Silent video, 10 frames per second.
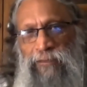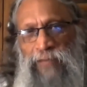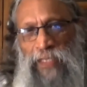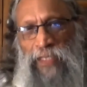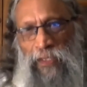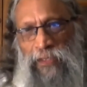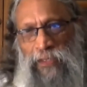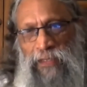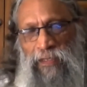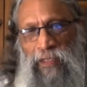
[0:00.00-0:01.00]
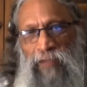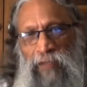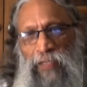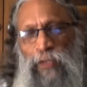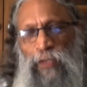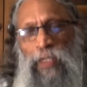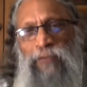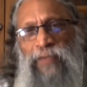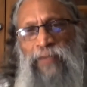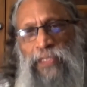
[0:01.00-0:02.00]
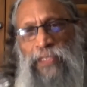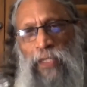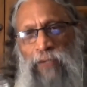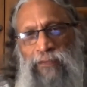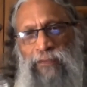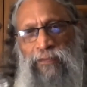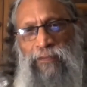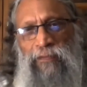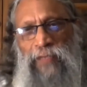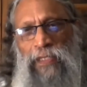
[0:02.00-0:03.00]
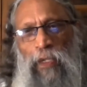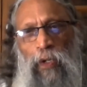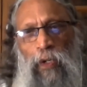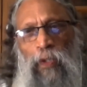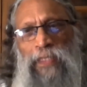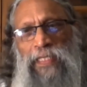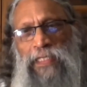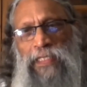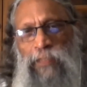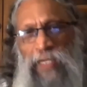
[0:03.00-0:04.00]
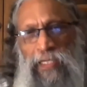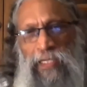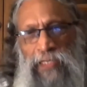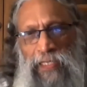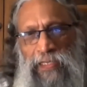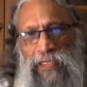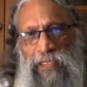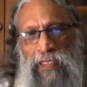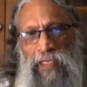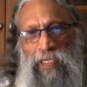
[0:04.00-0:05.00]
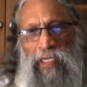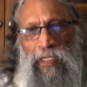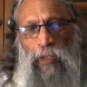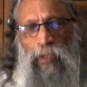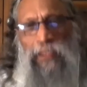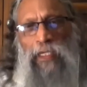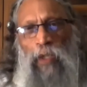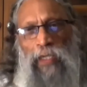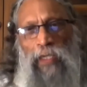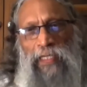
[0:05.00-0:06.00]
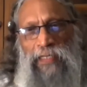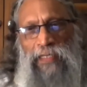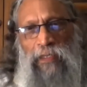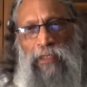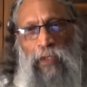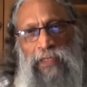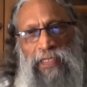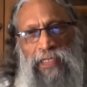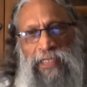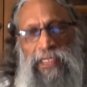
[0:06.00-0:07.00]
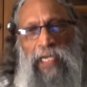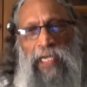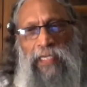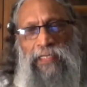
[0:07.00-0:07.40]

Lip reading: Because when you have finished off with all the inspirations and all the longings and all the desires,